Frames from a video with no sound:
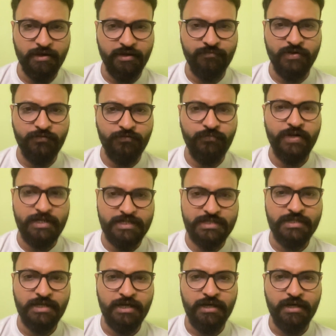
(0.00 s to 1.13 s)
if it
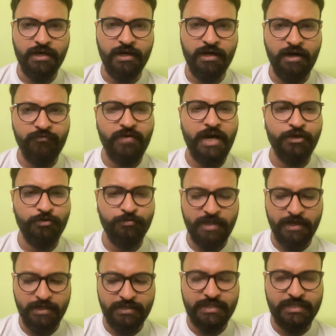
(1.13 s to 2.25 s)
fits uh, a vacuum
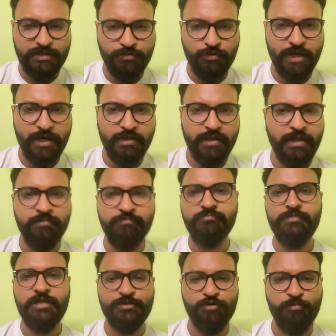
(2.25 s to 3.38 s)
that exists today, then
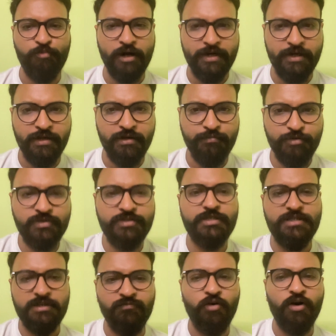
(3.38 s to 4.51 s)
there's no point in it because
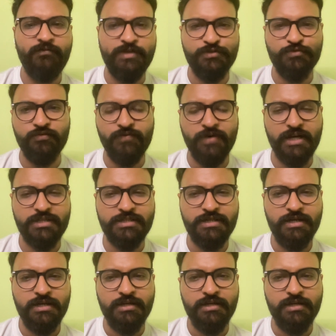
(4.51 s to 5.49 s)
it's evolving so fast.